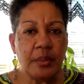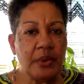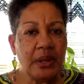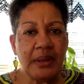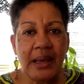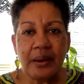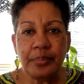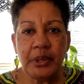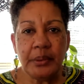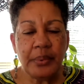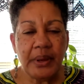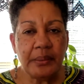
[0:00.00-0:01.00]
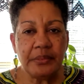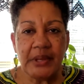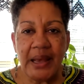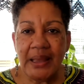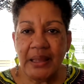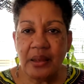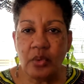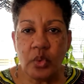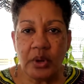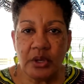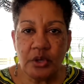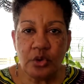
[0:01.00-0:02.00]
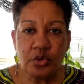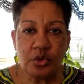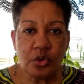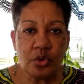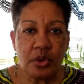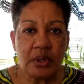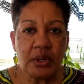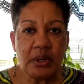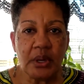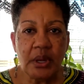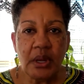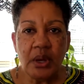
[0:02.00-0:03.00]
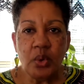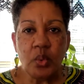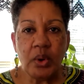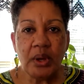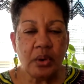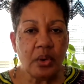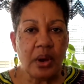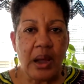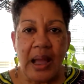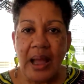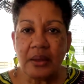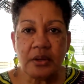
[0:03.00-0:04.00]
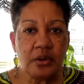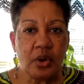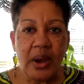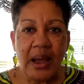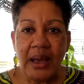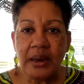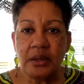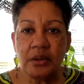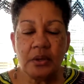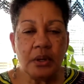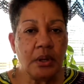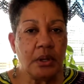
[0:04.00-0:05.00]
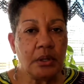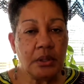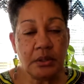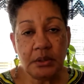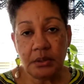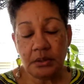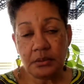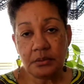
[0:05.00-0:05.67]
a lot of people, Diane, what are you doing? How do you look?